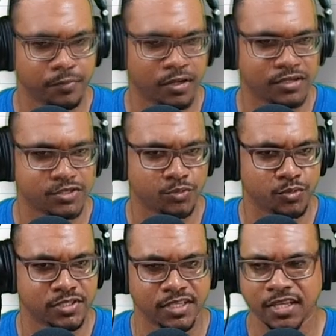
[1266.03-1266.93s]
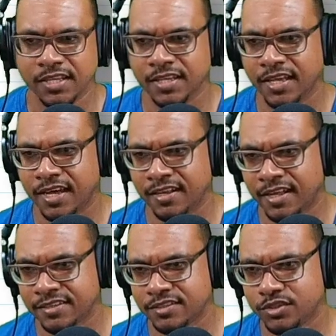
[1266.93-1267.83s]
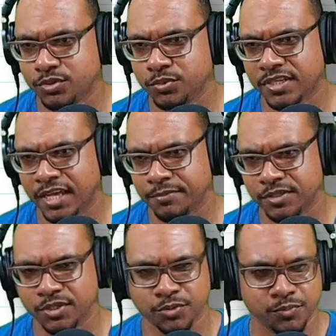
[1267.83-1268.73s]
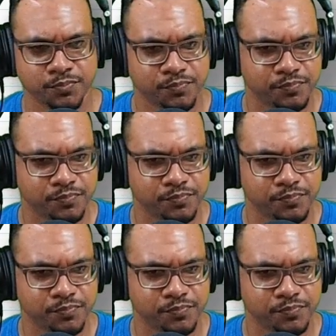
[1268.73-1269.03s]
plus O to A, and that's 2 times U.